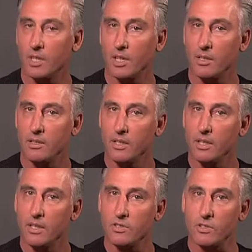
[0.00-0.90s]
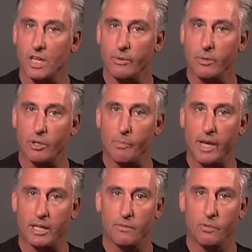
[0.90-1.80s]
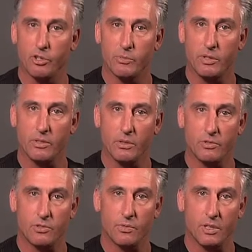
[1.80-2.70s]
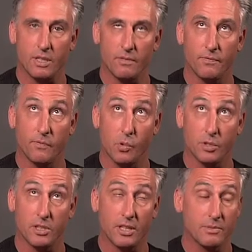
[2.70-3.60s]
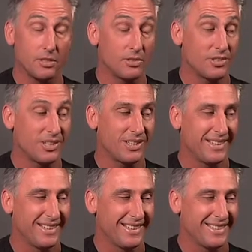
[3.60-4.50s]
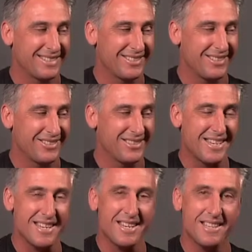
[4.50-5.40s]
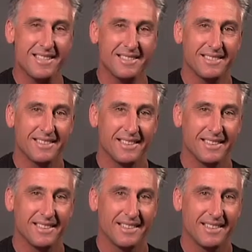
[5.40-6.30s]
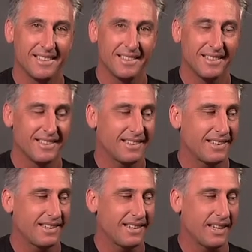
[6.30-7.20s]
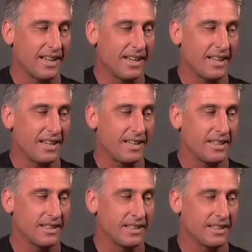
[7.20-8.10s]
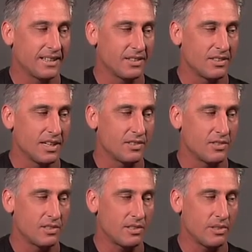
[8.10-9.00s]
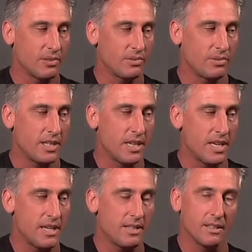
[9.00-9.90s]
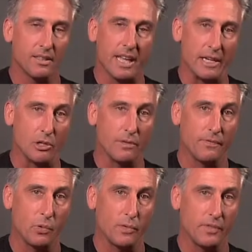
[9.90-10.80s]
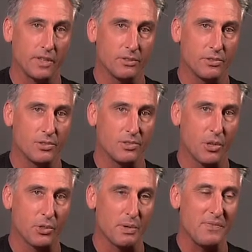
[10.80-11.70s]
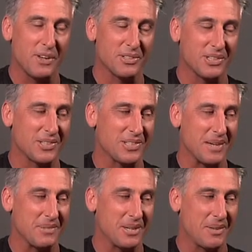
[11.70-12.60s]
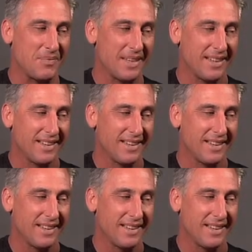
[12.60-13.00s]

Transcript: Okay, so now we want to go back and forth between those 4 times, I should say. So here's E, A, nice and slow, E, land all 4 fingers, all 3 fingers at the same time.